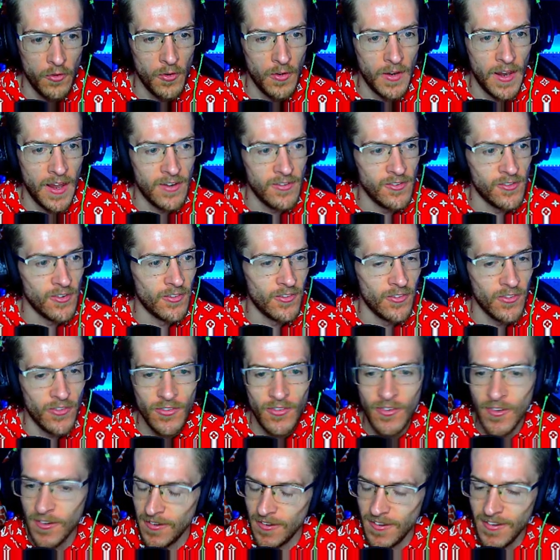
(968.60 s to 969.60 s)
legends
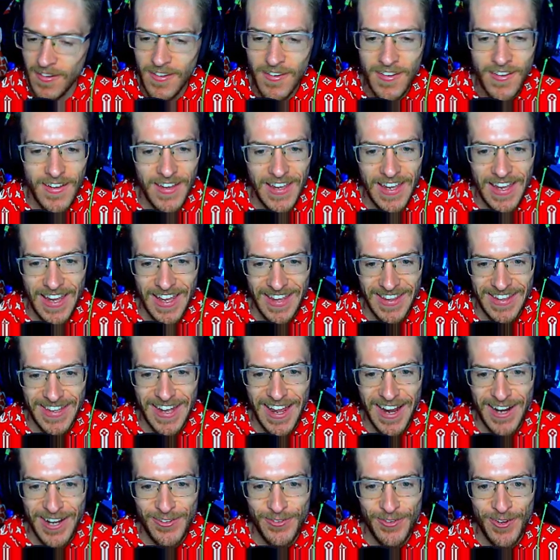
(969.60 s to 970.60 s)
in the
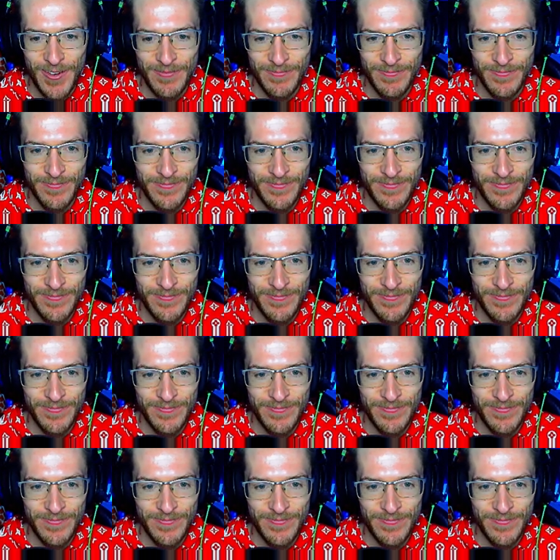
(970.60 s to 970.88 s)
next one.